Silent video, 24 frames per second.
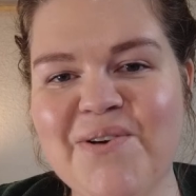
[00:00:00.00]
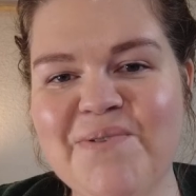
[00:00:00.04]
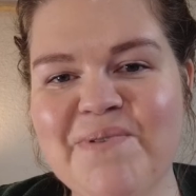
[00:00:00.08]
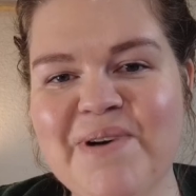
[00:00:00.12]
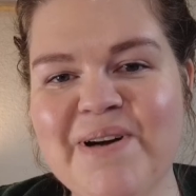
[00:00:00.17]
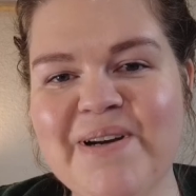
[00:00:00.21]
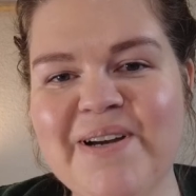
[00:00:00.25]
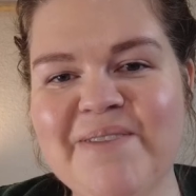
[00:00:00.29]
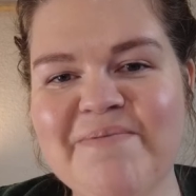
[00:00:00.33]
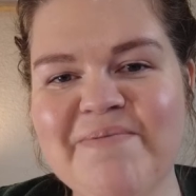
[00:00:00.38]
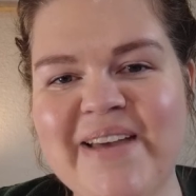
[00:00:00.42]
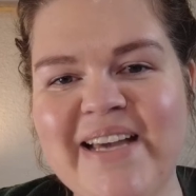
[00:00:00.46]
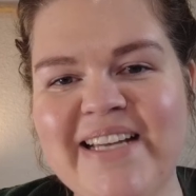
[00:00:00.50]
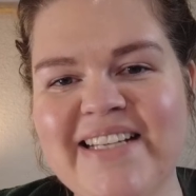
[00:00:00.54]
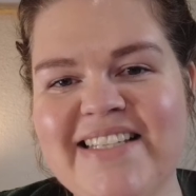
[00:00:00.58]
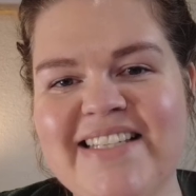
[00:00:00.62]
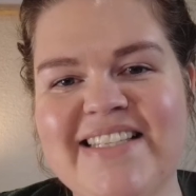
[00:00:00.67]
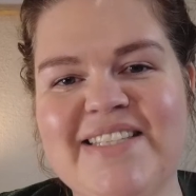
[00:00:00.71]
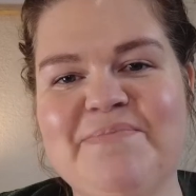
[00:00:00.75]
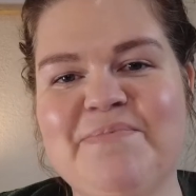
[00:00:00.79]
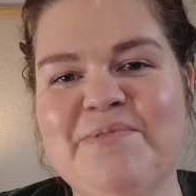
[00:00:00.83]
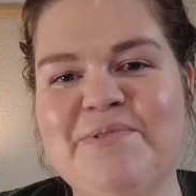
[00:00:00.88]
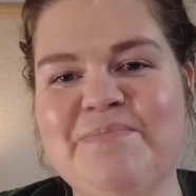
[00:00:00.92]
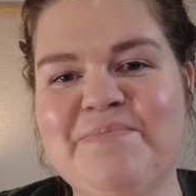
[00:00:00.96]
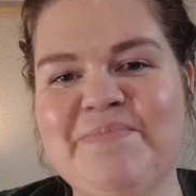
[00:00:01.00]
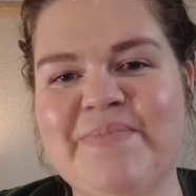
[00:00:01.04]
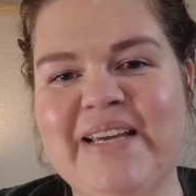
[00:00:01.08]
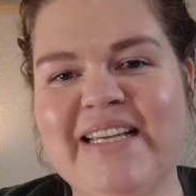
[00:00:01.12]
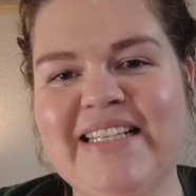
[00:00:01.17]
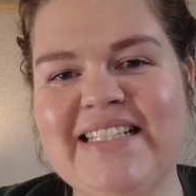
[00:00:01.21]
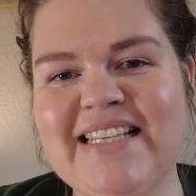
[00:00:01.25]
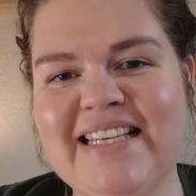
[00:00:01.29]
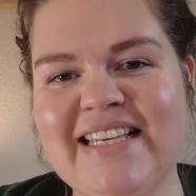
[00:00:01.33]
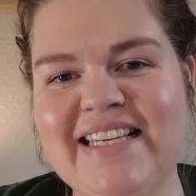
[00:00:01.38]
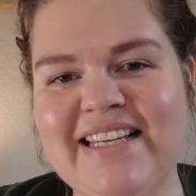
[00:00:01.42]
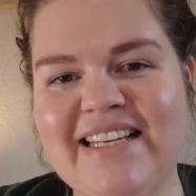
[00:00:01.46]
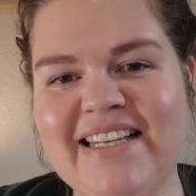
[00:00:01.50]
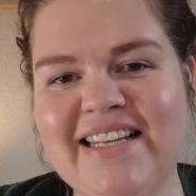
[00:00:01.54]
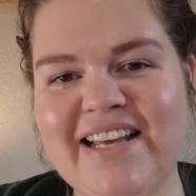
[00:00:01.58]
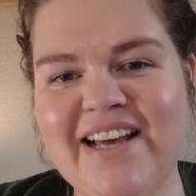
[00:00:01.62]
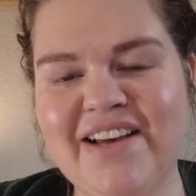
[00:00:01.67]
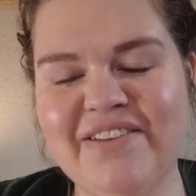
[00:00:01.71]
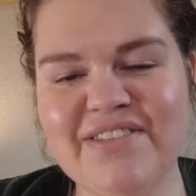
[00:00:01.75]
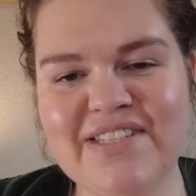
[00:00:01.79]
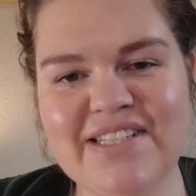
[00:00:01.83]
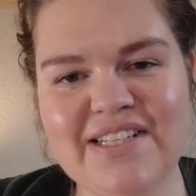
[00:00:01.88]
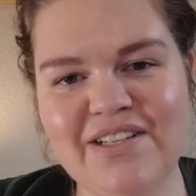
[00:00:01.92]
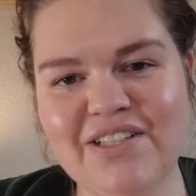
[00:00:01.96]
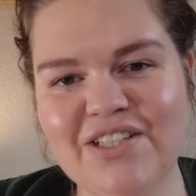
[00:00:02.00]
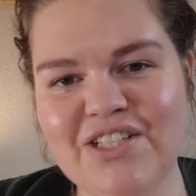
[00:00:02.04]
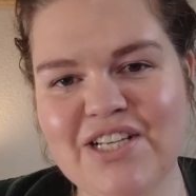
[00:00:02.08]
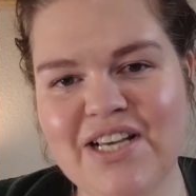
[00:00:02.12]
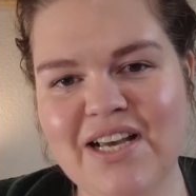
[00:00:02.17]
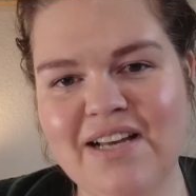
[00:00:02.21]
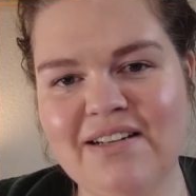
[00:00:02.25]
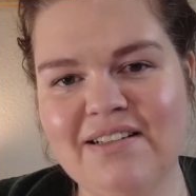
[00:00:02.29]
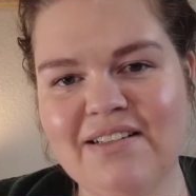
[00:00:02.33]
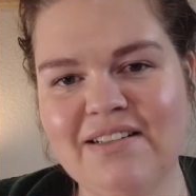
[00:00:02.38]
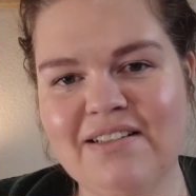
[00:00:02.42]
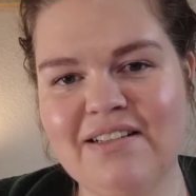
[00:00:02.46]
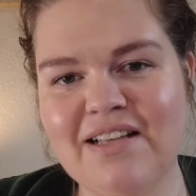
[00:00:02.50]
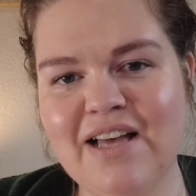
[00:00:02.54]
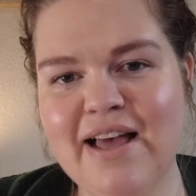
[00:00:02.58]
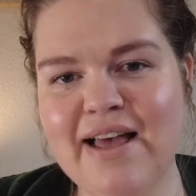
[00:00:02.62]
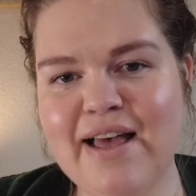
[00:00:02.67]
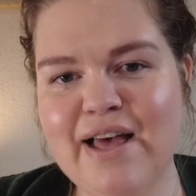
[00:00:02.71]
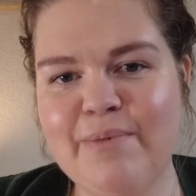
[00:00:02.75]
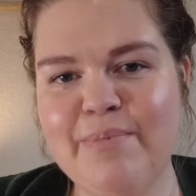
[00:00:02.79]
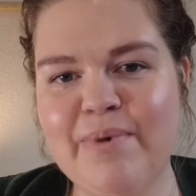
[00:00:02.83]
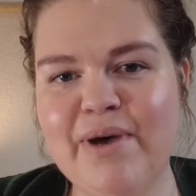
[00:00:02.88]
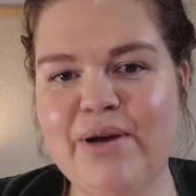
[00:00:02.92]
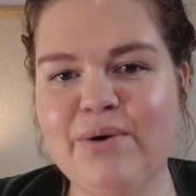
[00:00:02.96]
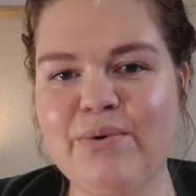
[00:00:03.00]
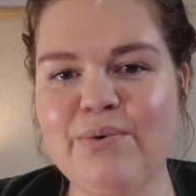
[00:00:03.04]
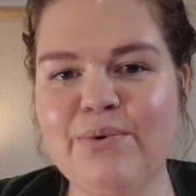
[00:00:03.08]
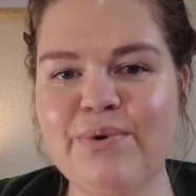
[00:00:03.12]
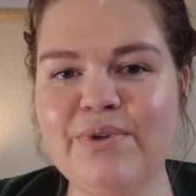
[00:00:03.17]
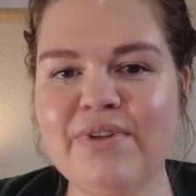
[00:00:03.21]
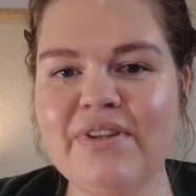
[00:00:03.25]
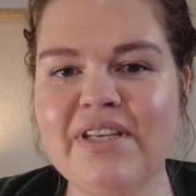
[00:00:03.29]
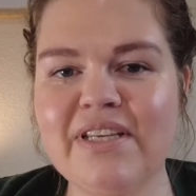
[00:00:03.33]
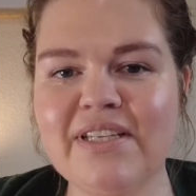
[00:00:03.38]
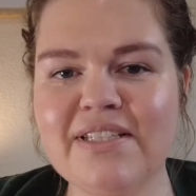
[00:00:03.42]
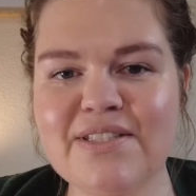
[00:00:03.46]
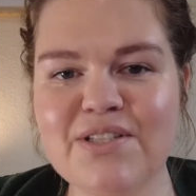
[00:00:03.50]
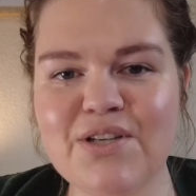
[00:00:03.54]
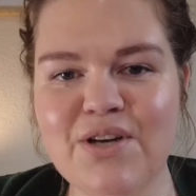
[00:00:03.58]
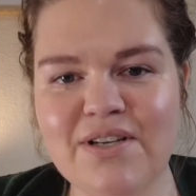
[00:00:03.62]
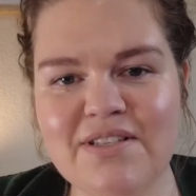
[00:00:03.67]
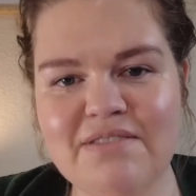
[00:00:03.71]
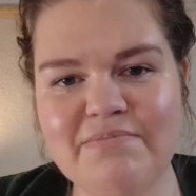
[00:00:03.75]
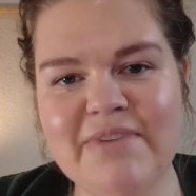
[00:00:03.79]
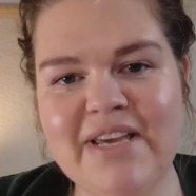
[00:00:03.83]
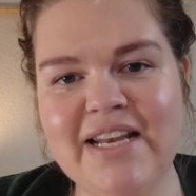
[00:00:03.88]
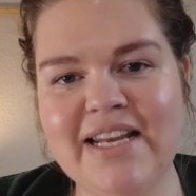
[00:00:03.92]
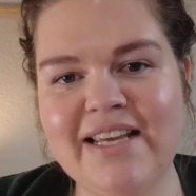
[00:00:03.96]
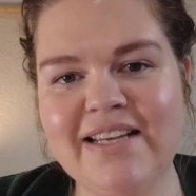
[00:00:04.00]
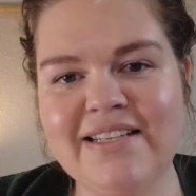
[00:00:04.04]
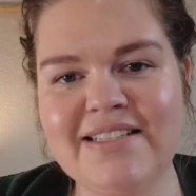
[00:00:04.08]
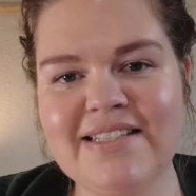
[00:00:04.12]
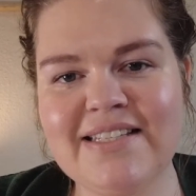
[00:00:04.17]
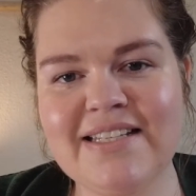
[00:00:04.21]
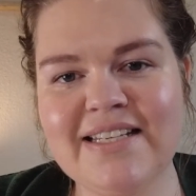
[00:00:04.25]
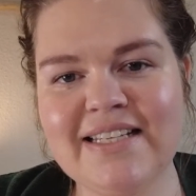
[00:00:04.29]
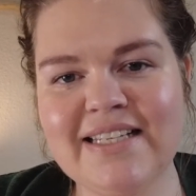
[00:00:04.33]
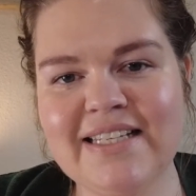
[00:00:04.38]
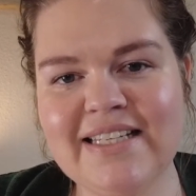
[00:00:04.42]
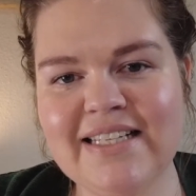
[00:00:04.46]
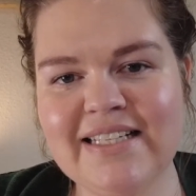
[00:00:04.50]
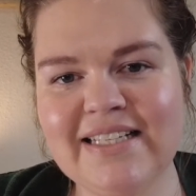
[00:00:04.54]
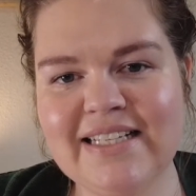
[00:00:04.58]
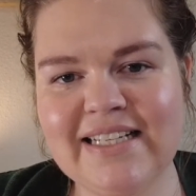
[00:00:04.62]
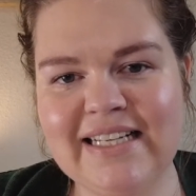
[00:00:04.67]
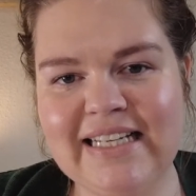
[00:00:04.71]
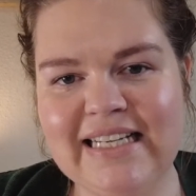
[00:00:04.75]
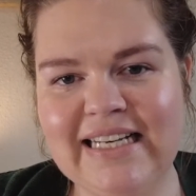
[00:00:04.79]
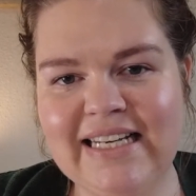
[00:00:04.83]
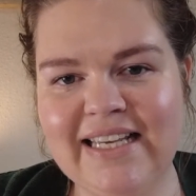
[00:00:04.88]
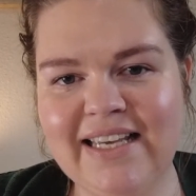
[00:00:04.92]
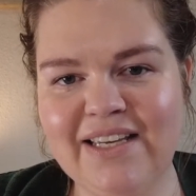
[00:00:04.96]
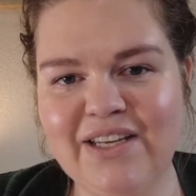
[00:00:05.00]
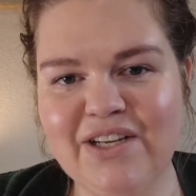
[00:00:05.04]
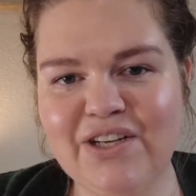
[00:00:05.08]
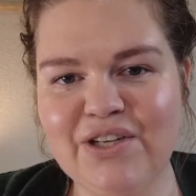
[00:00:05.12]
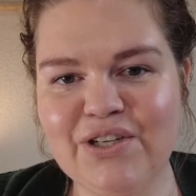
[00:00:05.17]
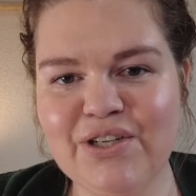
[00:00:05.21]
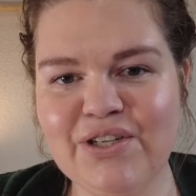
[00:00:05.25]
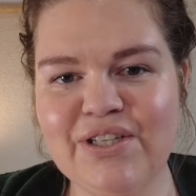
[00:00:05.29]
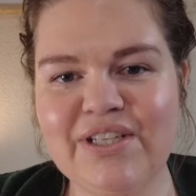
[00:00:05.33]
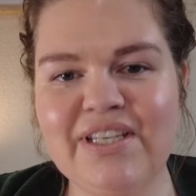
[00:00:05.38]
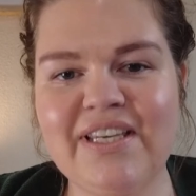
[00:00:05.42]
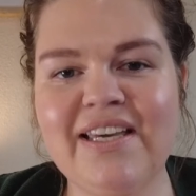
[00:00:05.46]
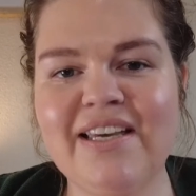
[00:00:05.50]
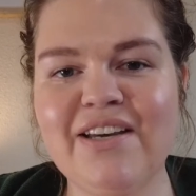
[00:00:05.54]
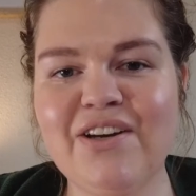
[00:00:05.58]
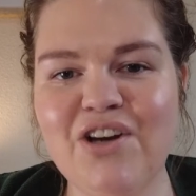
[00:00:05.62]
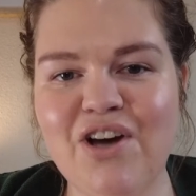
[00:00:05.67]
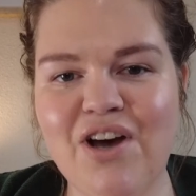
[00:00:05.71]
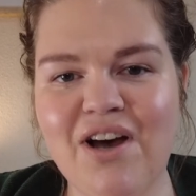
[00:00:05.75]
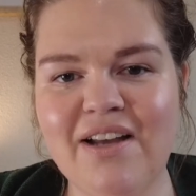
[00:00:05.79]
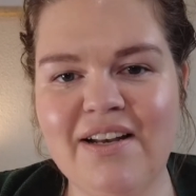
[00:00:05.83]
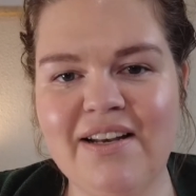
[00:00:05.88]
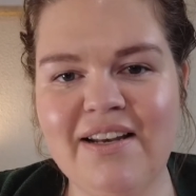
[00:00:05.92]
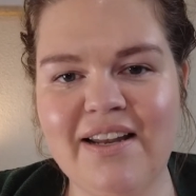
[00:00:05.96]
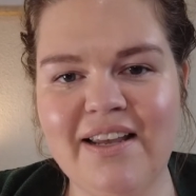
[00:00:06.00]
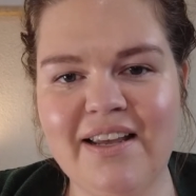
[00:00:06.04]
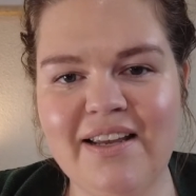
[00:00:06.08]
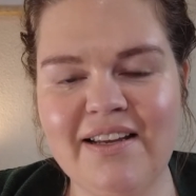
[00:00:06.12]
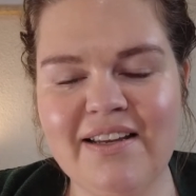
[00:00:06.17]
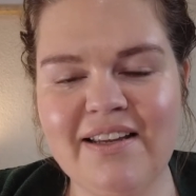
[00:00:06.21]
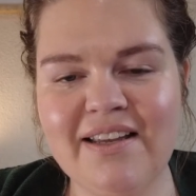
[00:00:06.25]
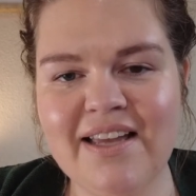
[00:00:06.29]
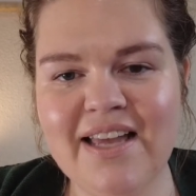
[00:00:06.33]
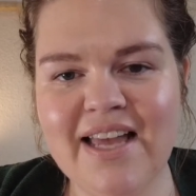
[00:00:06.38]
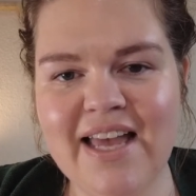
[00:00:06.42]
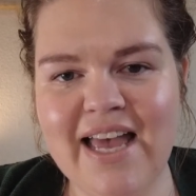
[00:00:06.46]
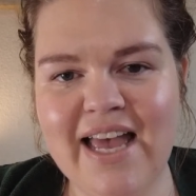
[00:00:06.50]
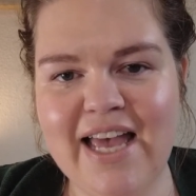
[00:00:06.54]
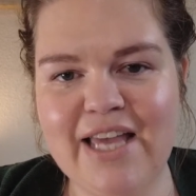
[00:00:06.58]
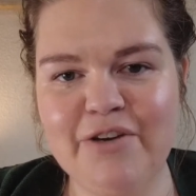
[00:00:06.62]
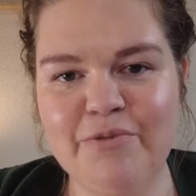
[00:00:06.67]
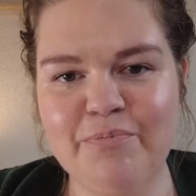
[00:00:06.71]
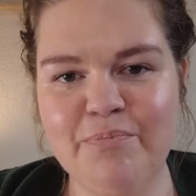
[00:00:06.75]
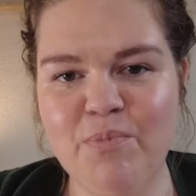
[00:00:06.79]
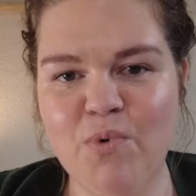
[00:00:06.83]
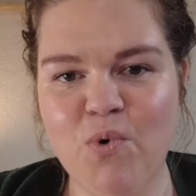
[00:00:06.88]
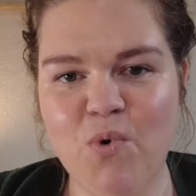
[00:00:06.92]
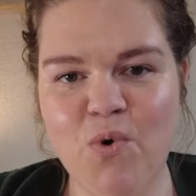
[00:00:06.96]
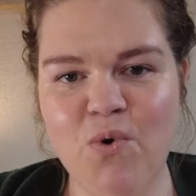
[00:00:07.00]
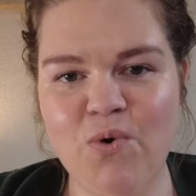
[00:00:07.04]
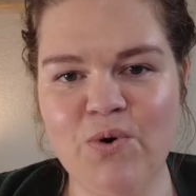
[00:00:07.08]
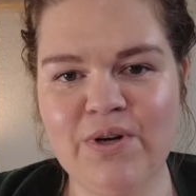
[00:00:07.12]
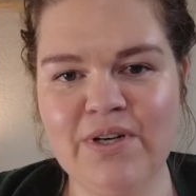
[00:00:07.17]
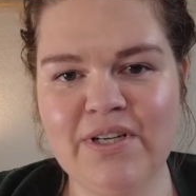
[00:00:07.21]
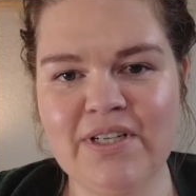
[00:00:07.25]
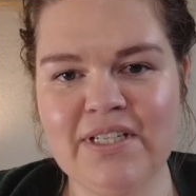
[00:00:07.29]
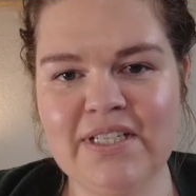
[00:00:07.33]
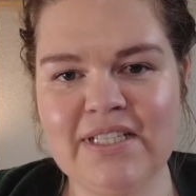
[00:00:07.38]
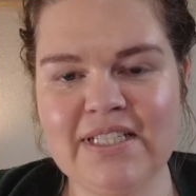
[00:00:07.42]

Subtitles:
welcome back to Suburban Betty, a lifestyle channel about all things cosmetics, cleaning, cooking, gardening, and more.